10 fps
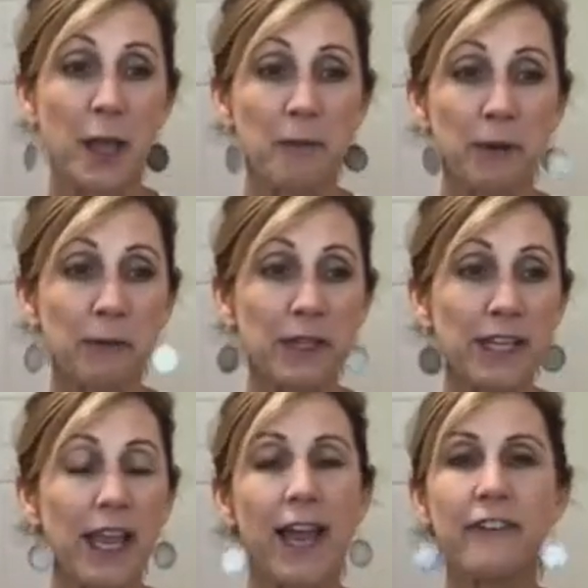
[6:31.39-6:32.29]
But
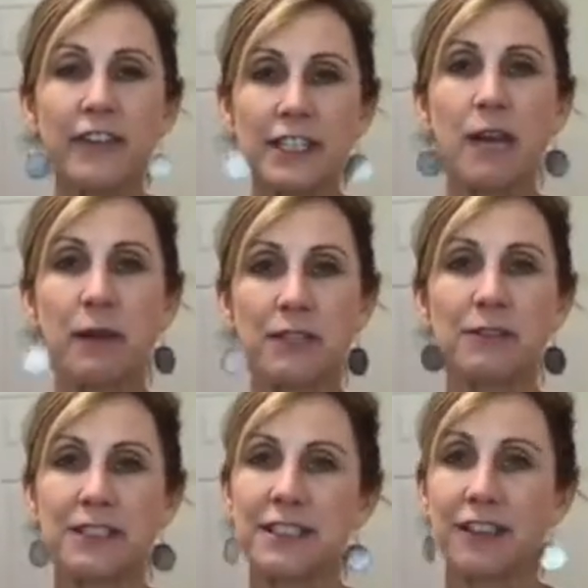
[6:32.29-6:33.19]
really, every time I do
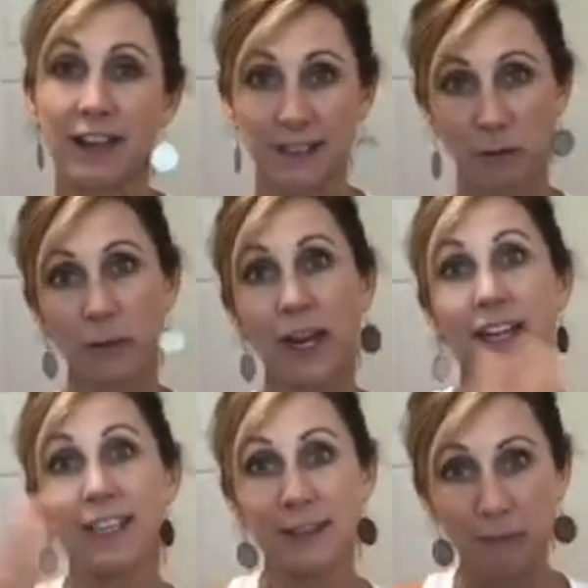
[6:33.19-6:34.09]
a detox, like when I
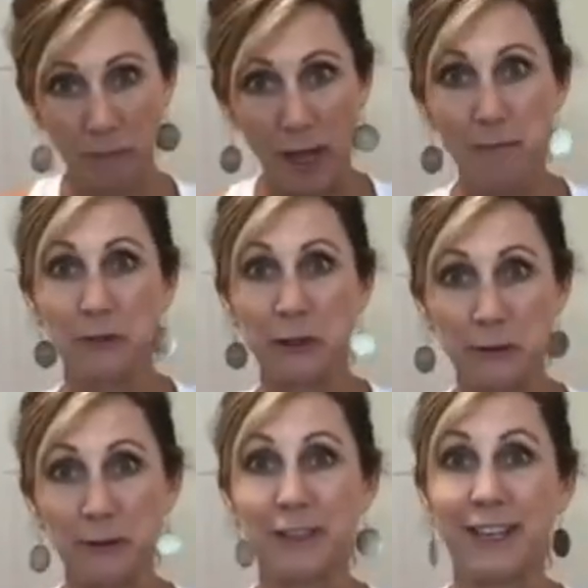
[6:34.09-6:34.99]
get popped
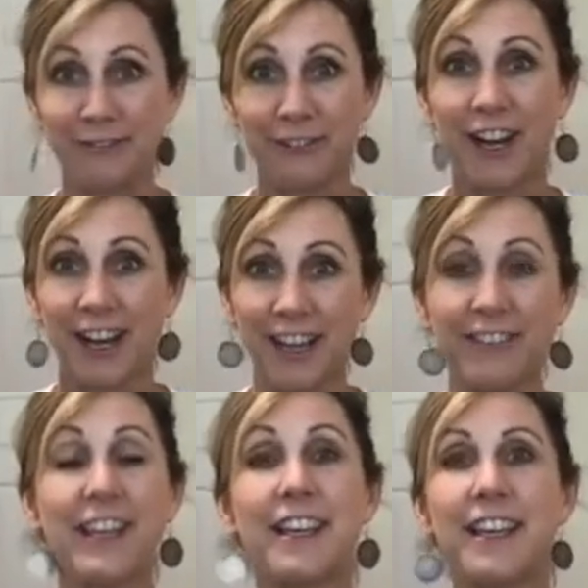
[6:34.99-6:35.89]
through to day five,
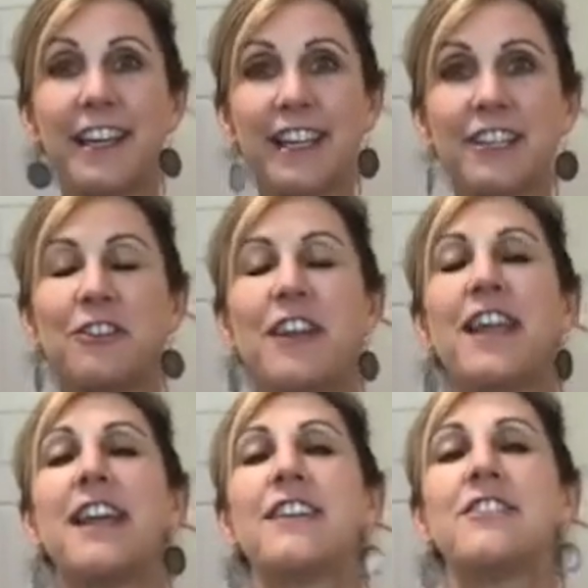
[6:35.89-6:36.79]
like your
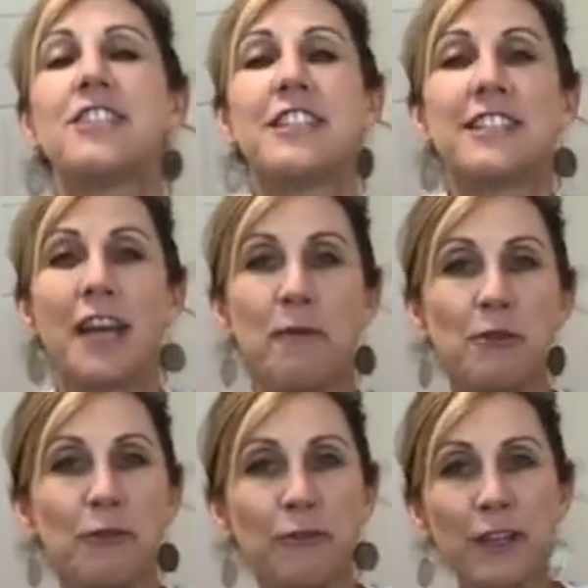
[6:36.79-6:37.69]
energy is up,
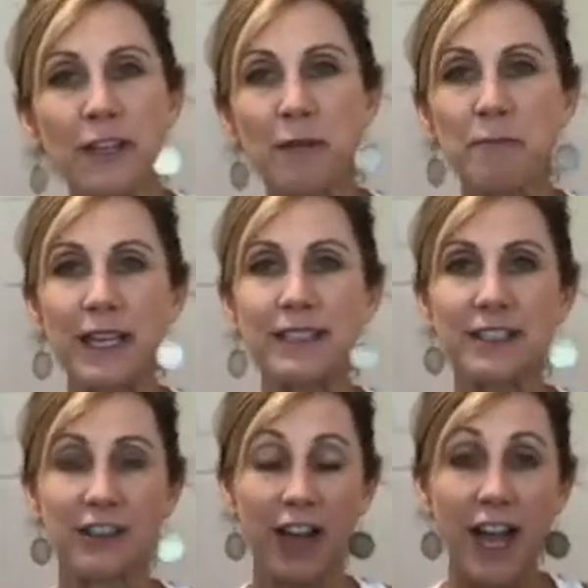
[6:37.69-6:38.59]
you feel
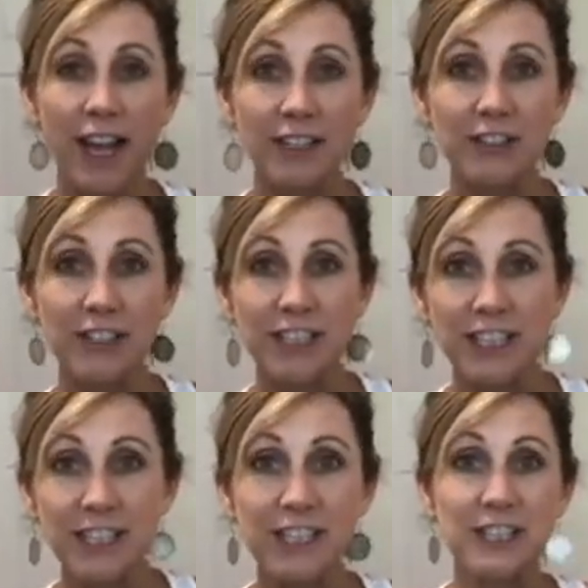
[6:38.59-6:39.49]
amazing, your eyes are
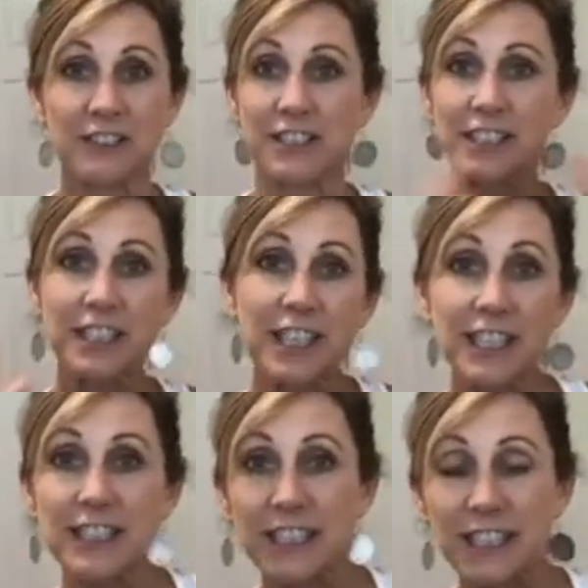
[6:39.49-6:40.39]
clear, your
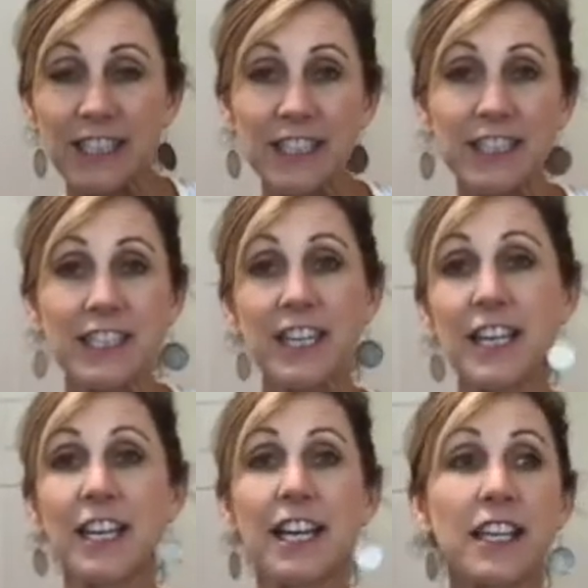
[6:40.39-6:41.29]
skin is clear,
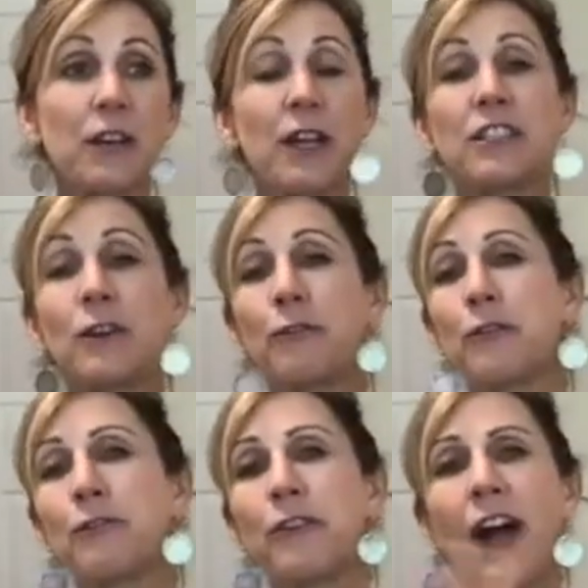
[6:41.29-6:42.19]
you know. And so for
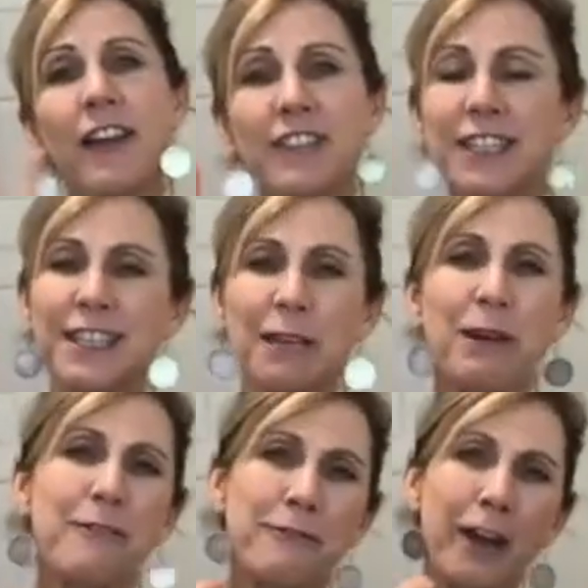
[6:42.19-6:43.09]
five days, think
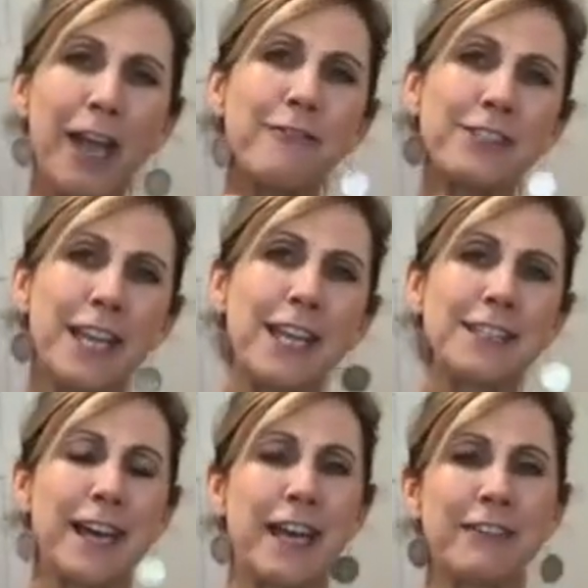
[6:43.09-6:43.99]
about it five
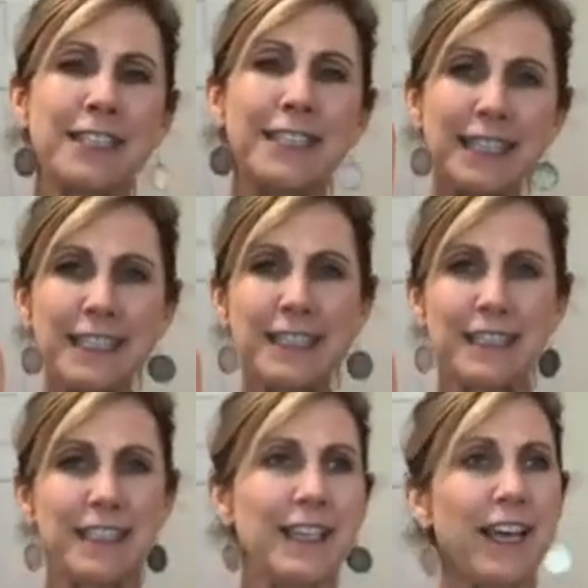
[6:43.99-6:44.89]
days out of a
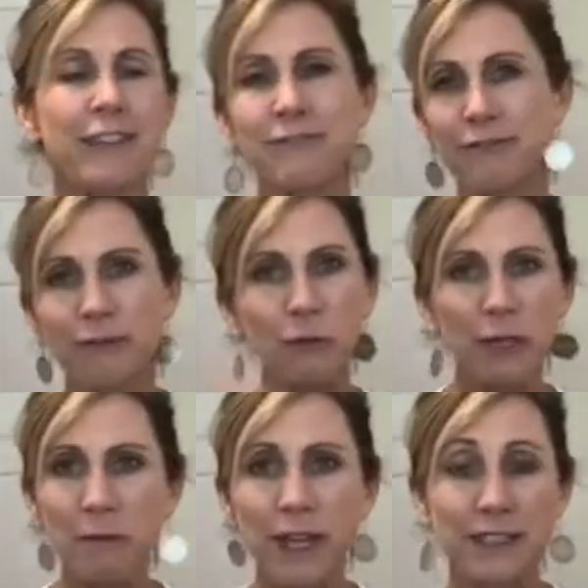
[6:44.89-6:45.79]
season, out of
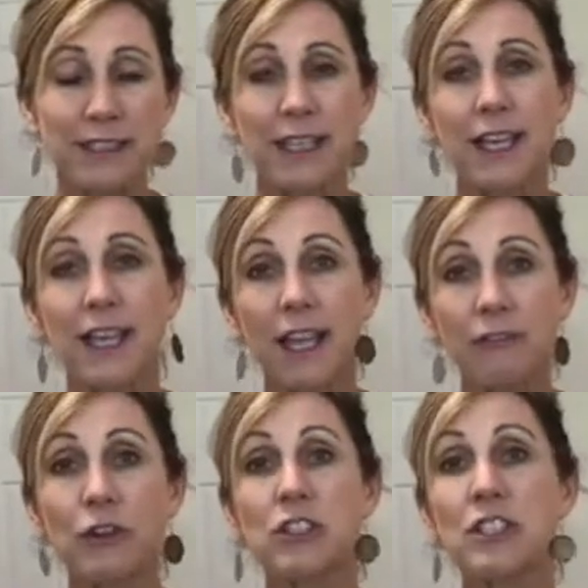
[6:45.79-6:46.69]
three months
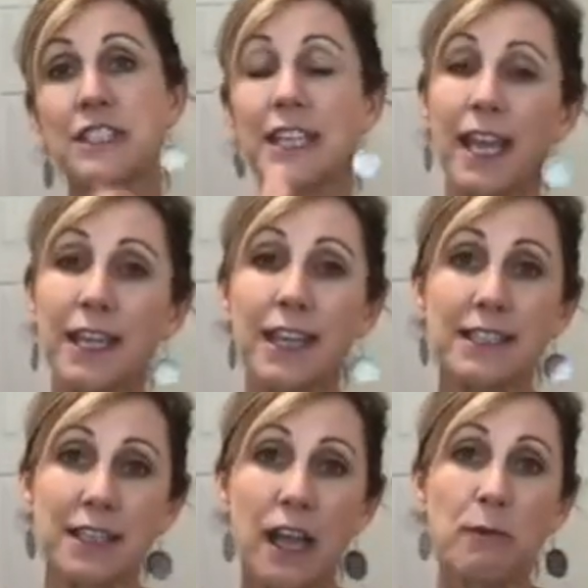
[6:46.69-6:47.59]
if you could just take
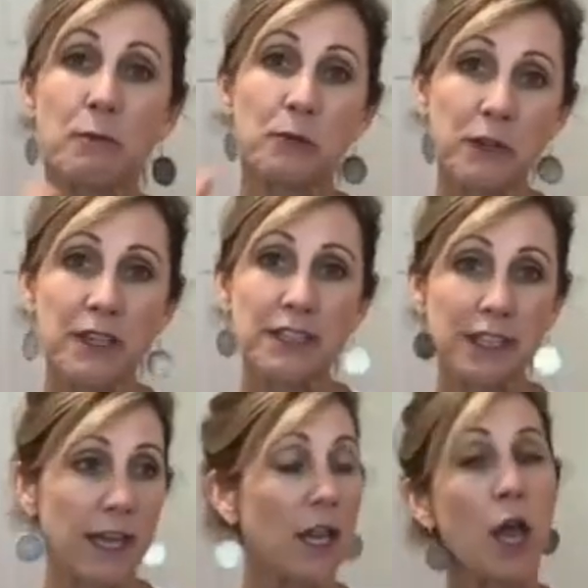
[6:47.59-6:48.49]
that time and put it
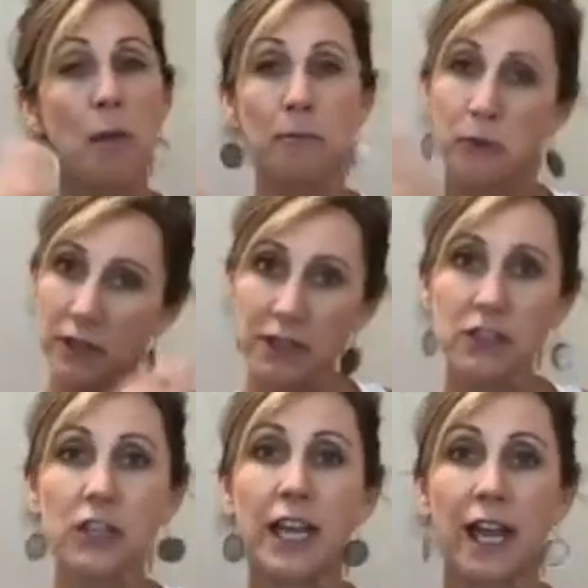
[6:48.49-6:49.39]
aside, put it in
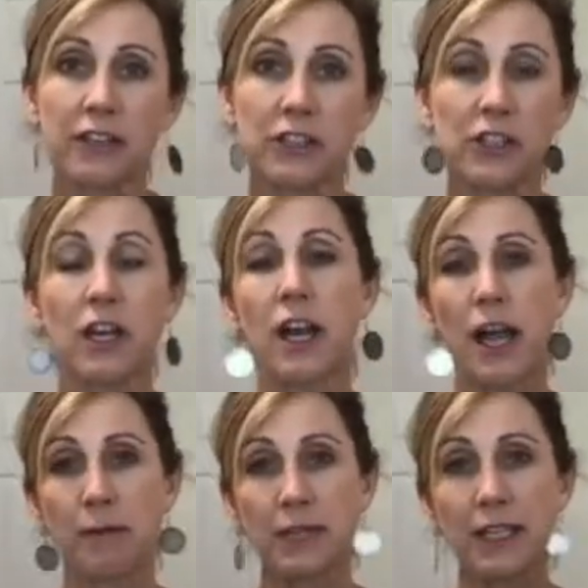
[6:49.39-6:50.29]
your calendar.
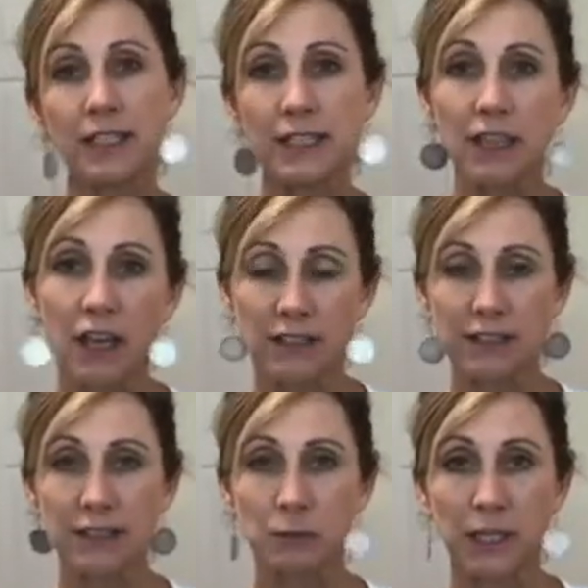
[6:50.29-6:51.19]
I'm going to detox
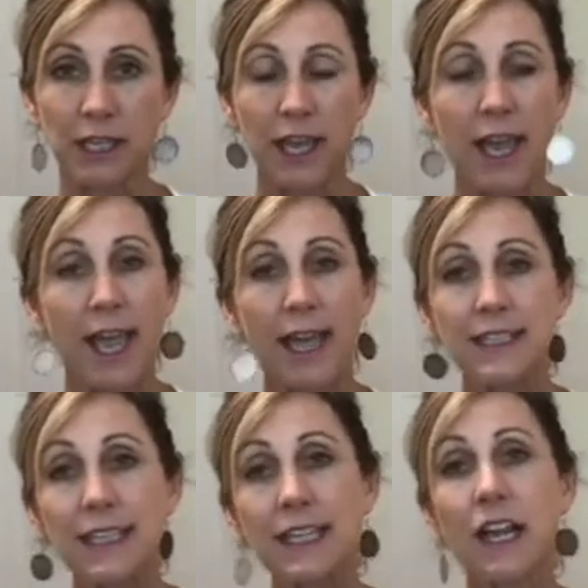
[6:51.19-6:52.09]
this week.
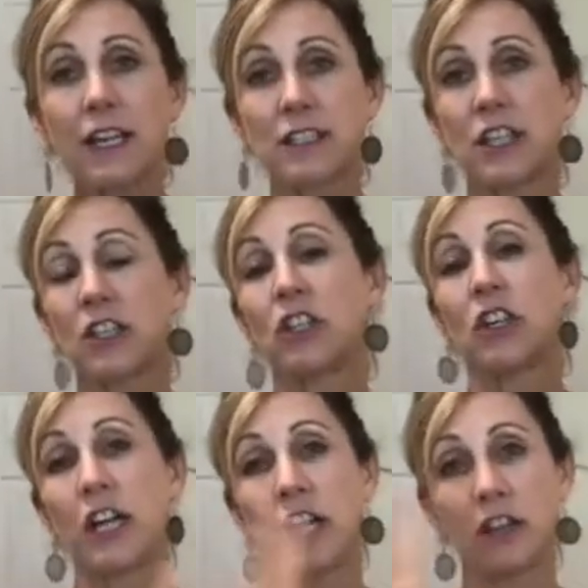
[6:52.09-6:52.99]
And detox can
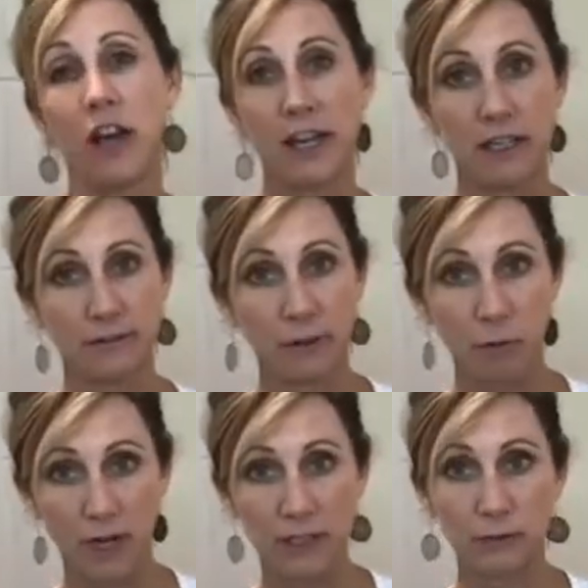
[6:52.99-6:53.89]
look a lot of different
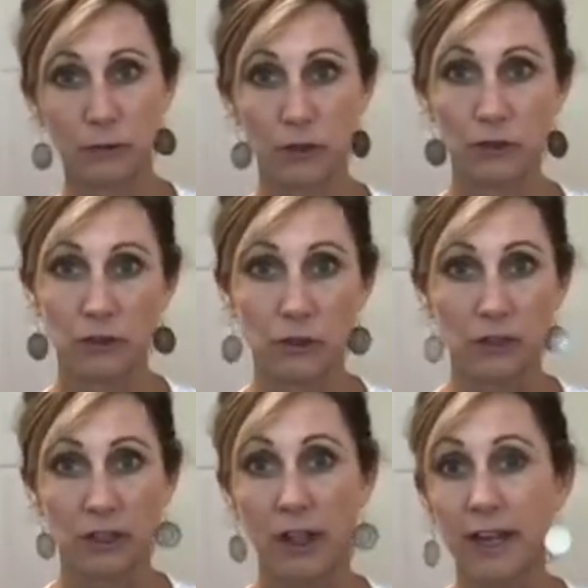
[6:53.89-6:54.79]
ways for you. You know,
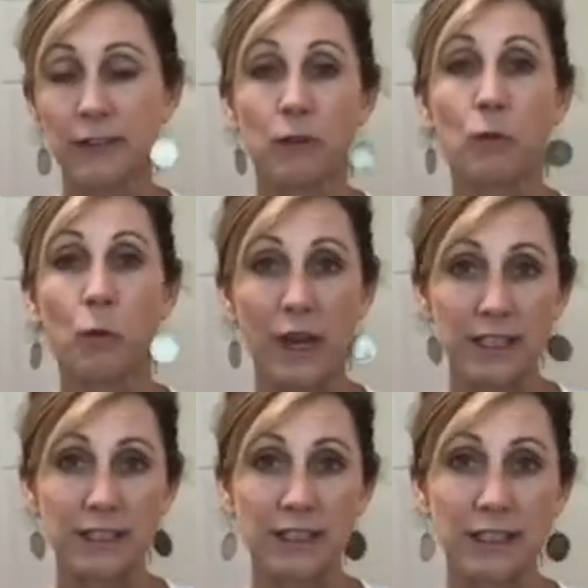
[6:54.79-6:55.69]
there's a lot of different
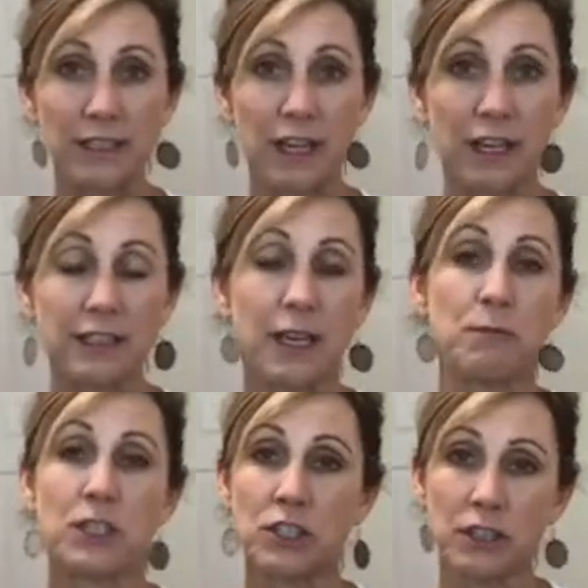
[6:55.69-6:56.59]
ways to detox. And I
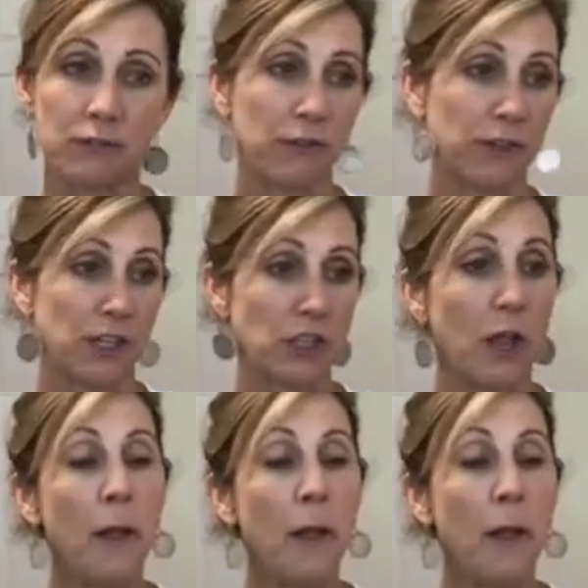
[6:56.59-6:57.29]
mentioned liver flush.